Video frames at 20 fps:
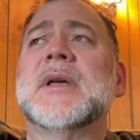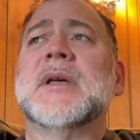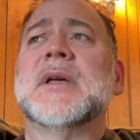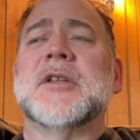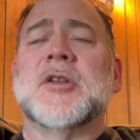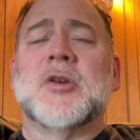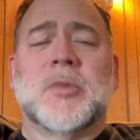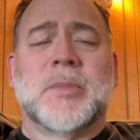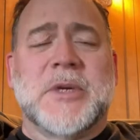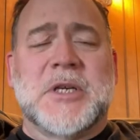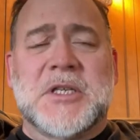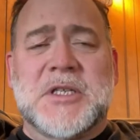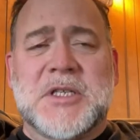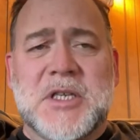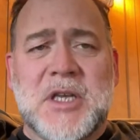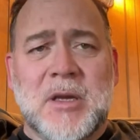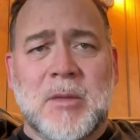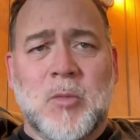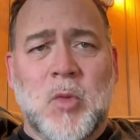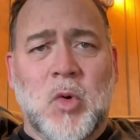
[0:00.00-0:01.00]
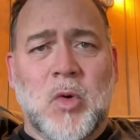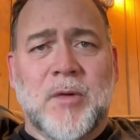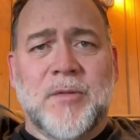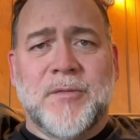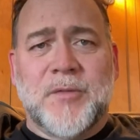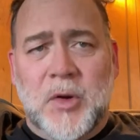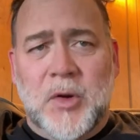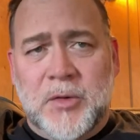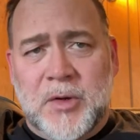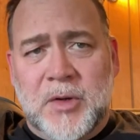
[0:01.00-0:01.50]
You'll be seeing more
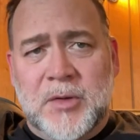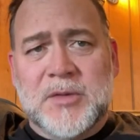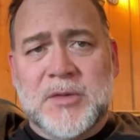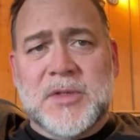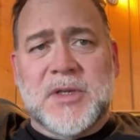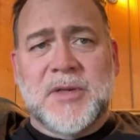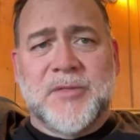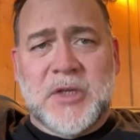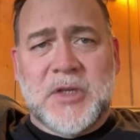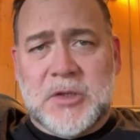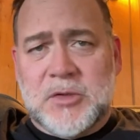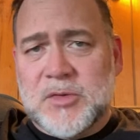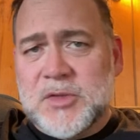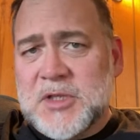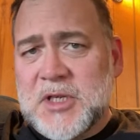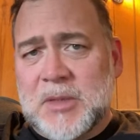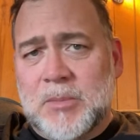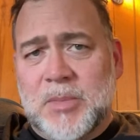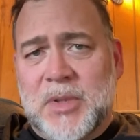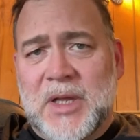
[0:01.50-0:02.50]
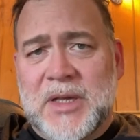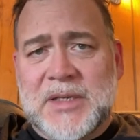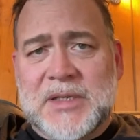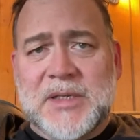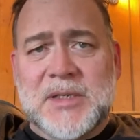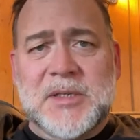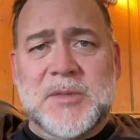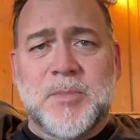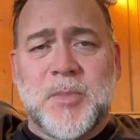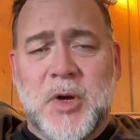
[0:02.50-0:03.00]
photos of interesting
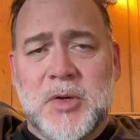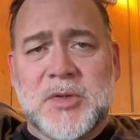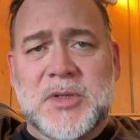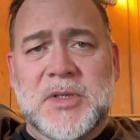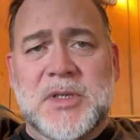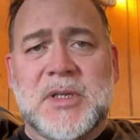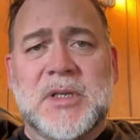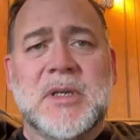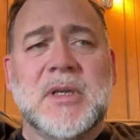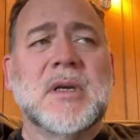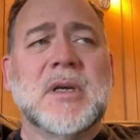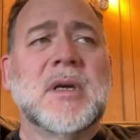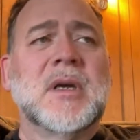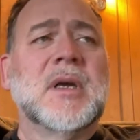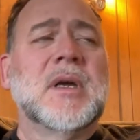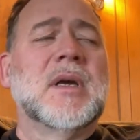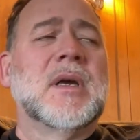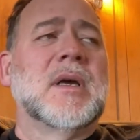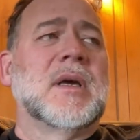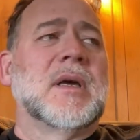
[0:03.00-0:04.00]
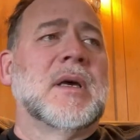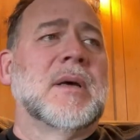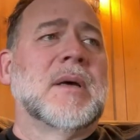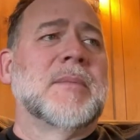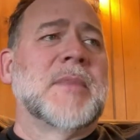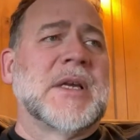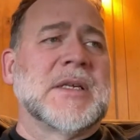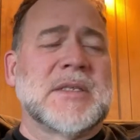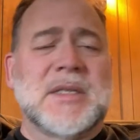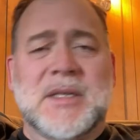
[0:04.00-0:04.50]
places posted
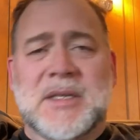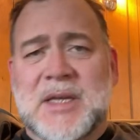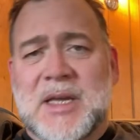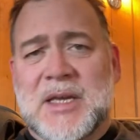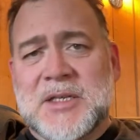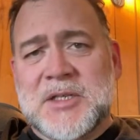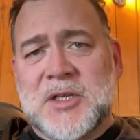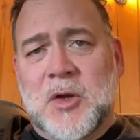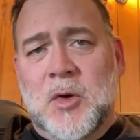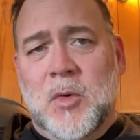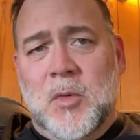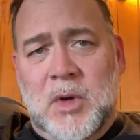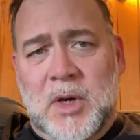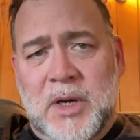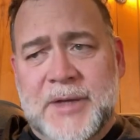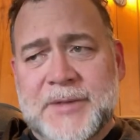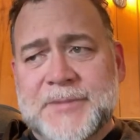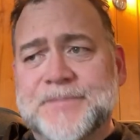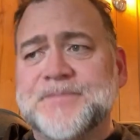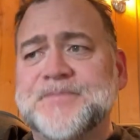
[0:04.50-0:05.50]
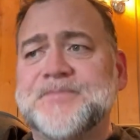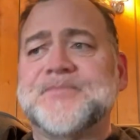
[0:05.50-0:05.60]
as the days go on.